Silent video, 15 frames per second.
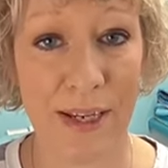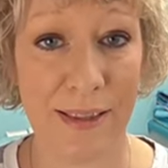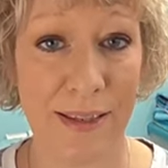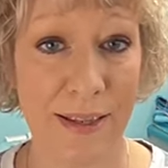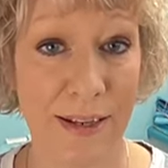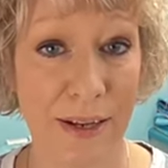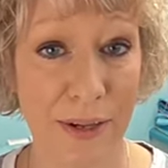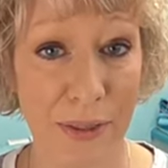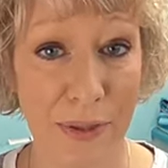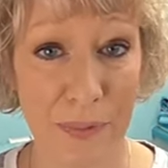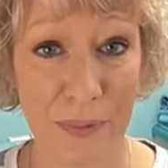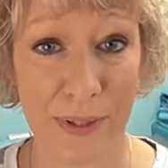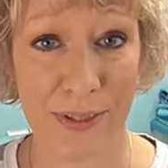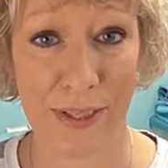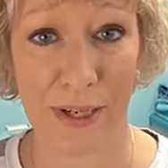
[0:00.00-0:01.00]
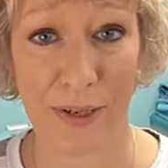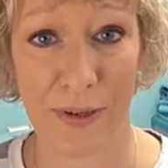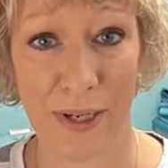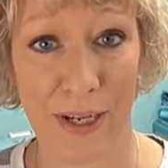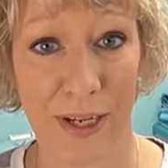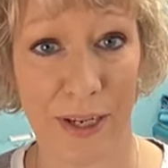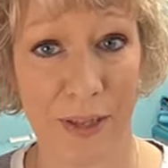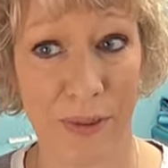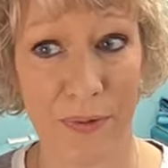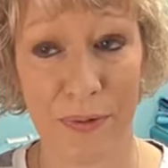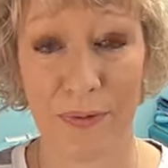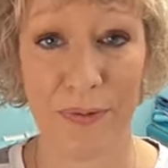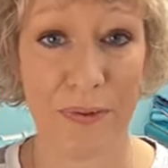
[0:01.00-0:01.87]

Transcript: and then other ones I'll get 300 or